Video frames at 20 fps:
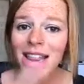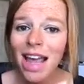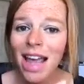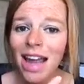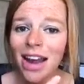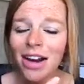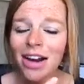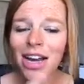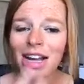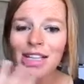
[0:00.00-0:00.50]

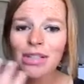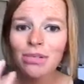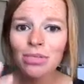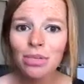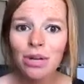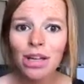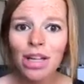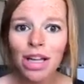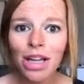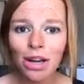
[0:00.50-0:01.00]
layer is
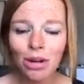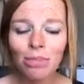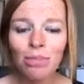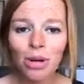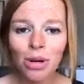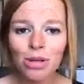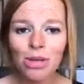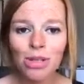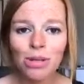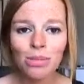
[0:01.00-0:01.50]
really your
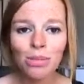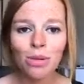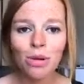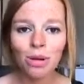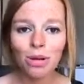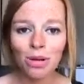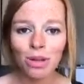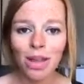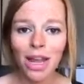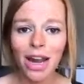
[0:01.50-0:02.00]
most
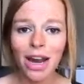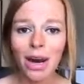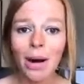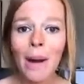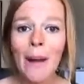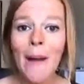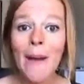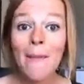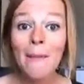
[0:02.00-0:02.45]
important layer,